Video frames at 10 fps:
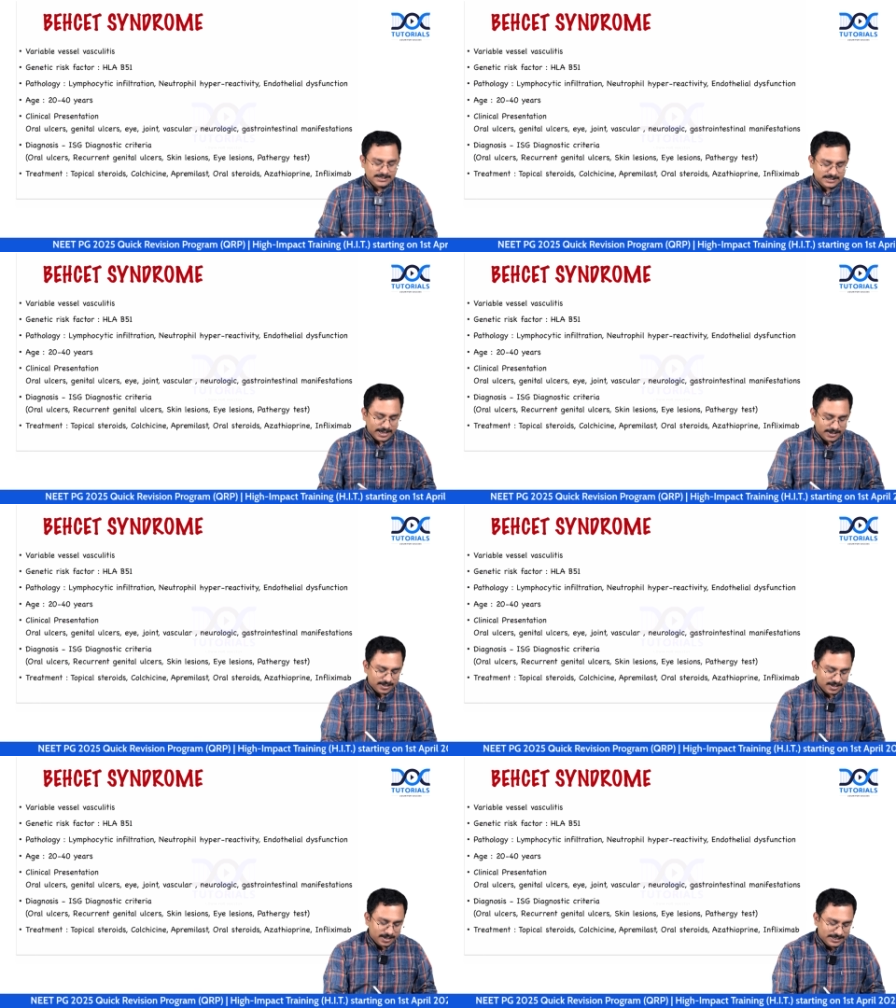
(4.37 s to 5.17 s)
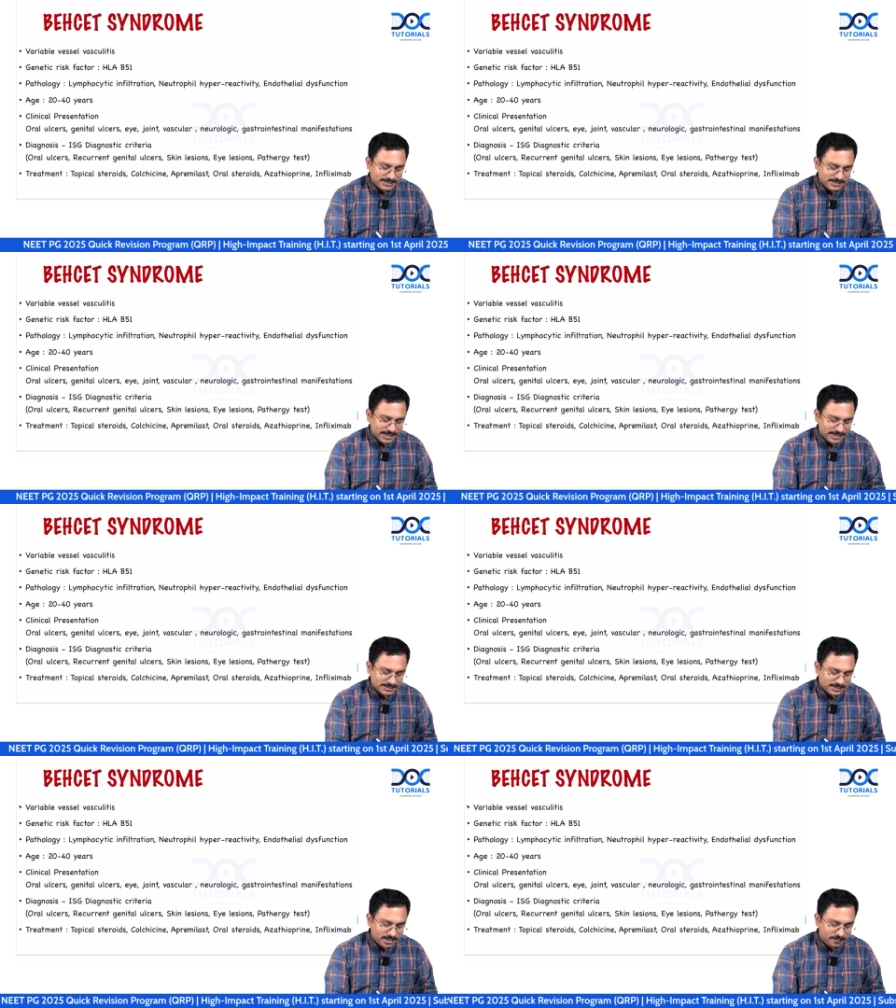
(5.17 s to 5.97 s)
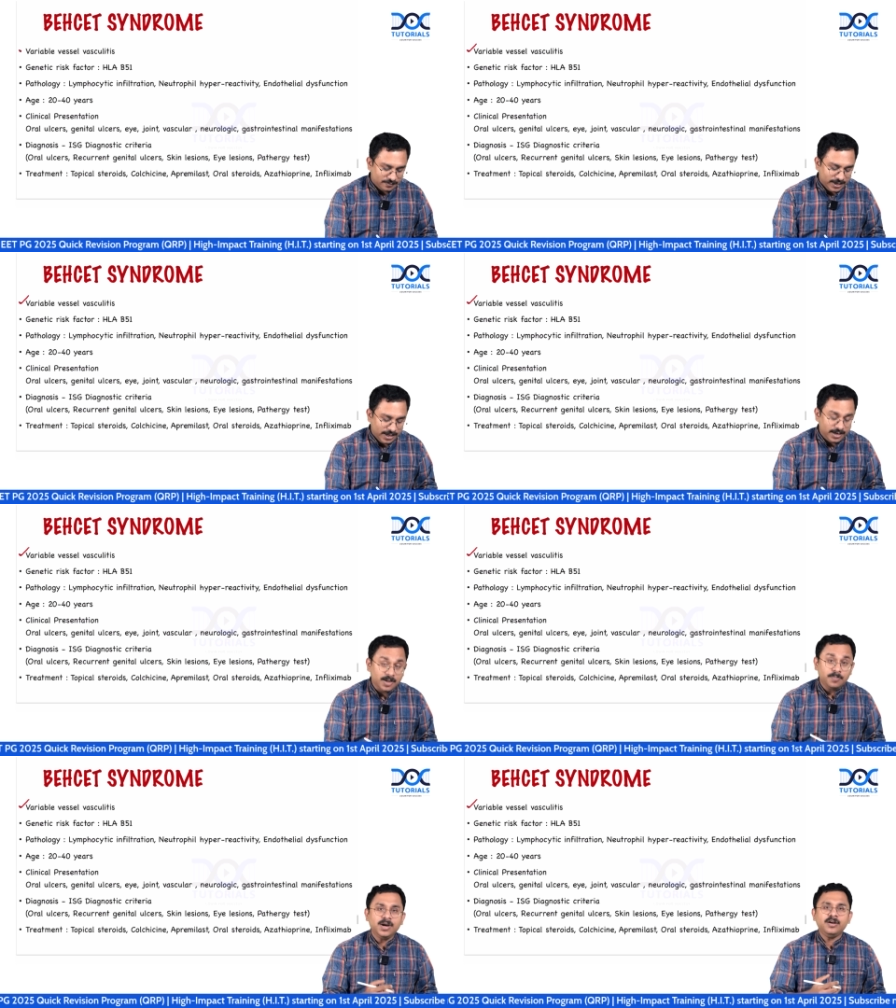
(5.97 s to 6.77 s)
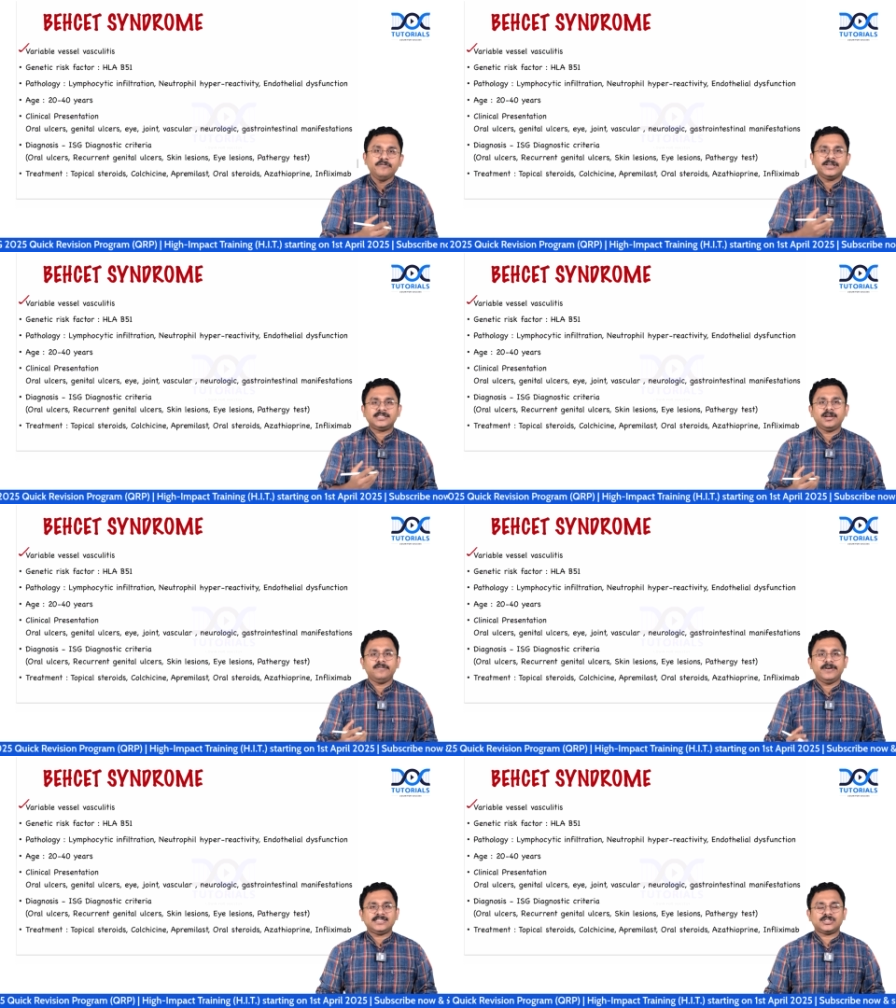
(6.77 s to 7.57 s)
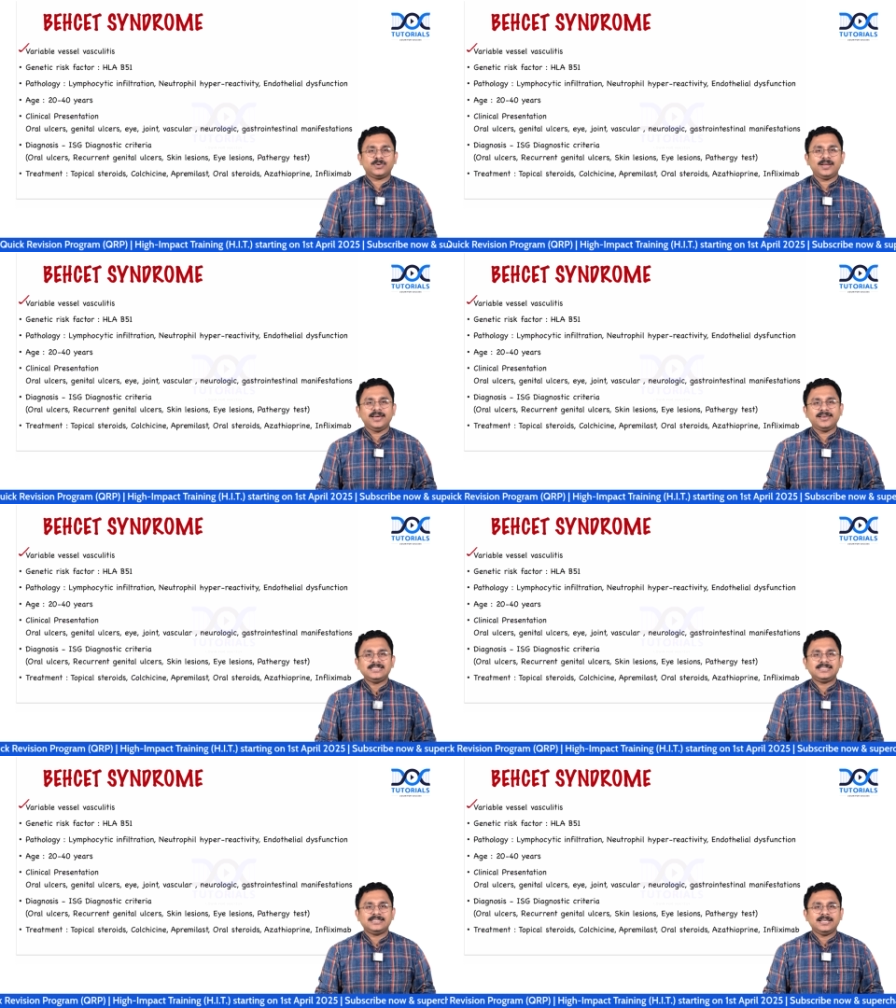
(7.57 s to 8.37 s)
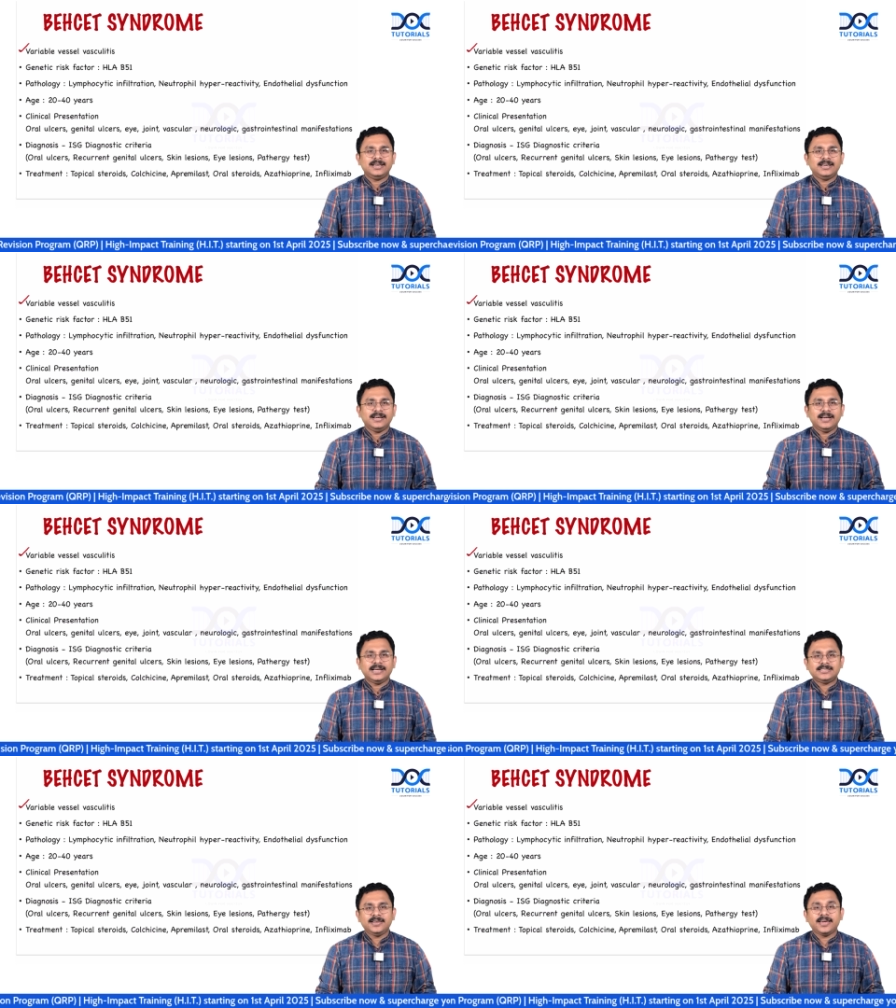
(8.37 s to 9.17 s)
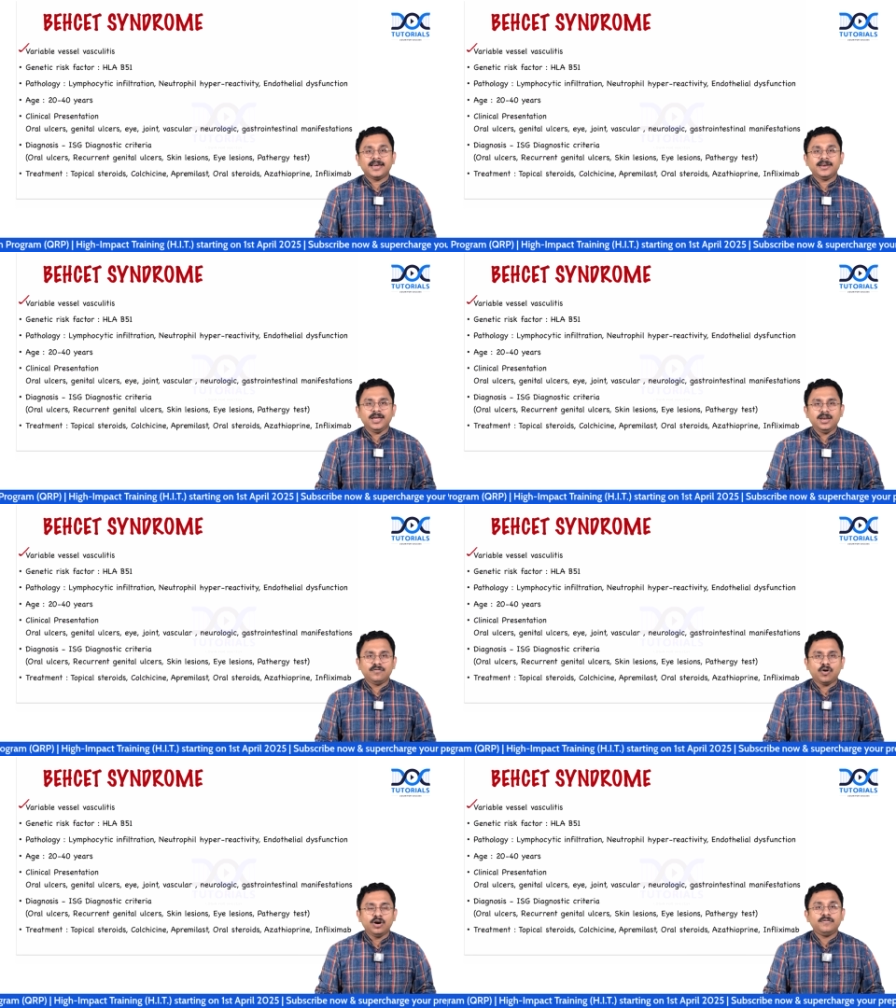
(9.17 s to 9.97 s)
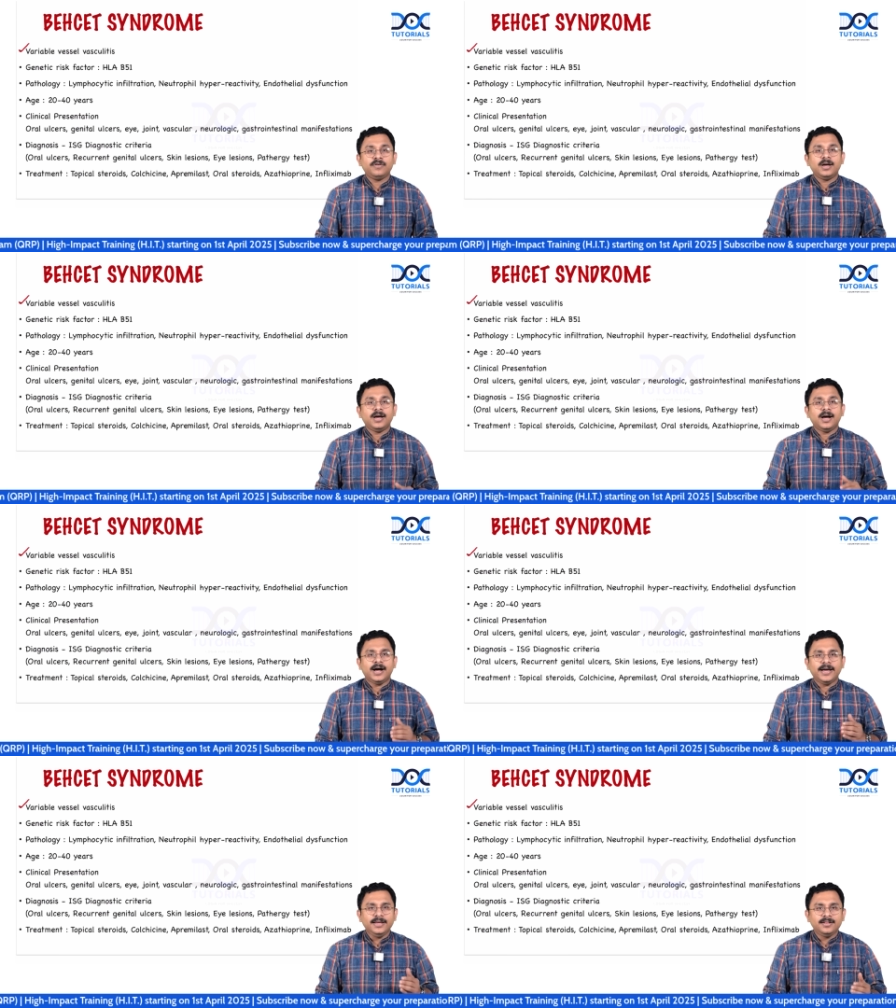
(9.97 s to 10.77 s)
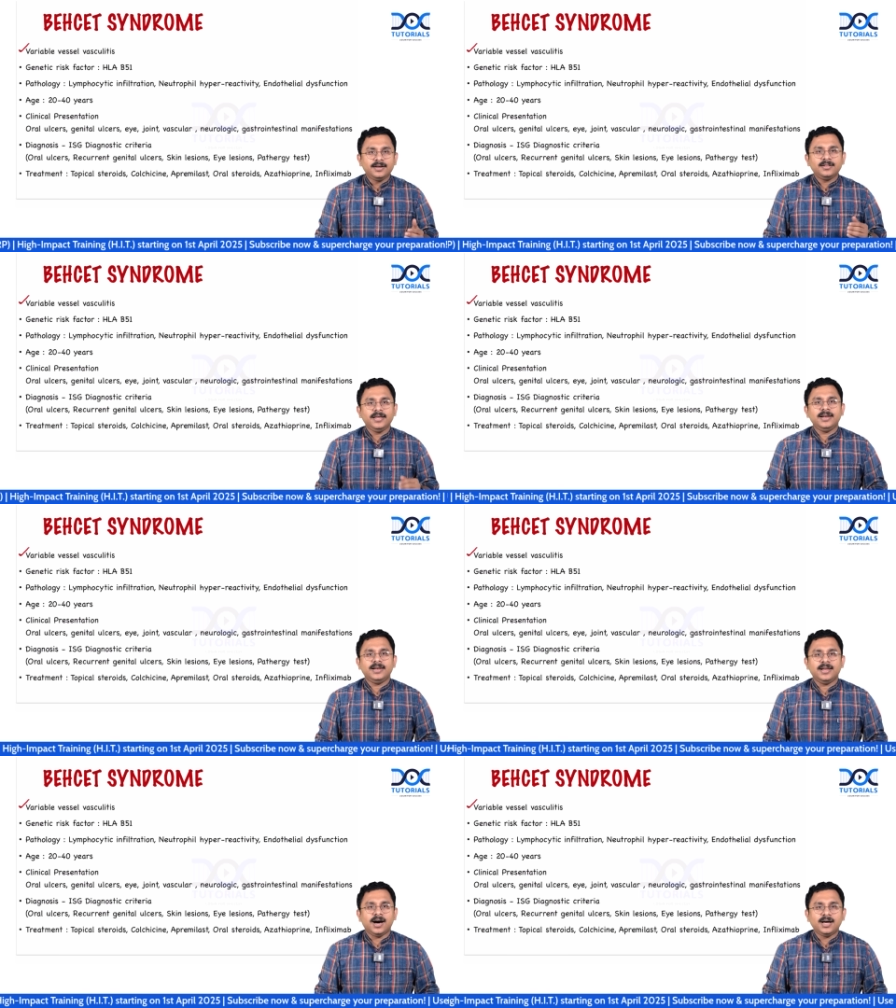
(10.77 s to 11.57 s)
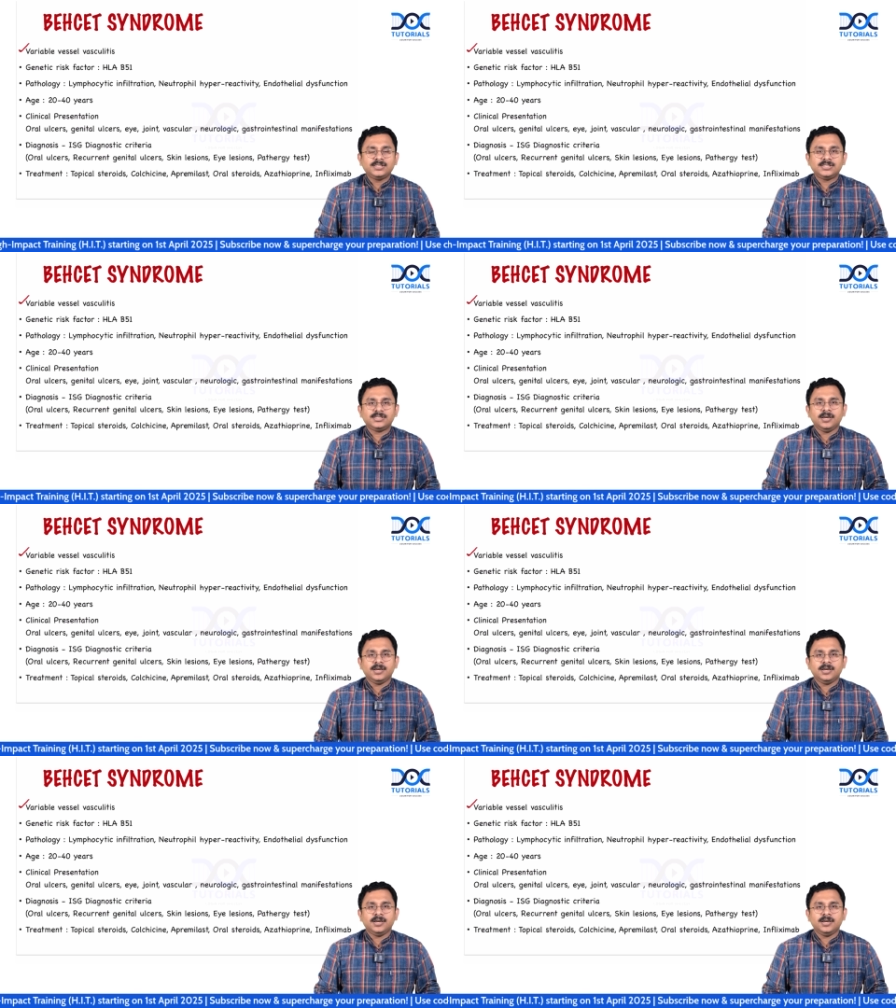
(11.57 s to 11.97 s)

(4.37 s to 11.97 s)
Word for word: is categorized as a variable vessel vasculitis as it can involve either the large,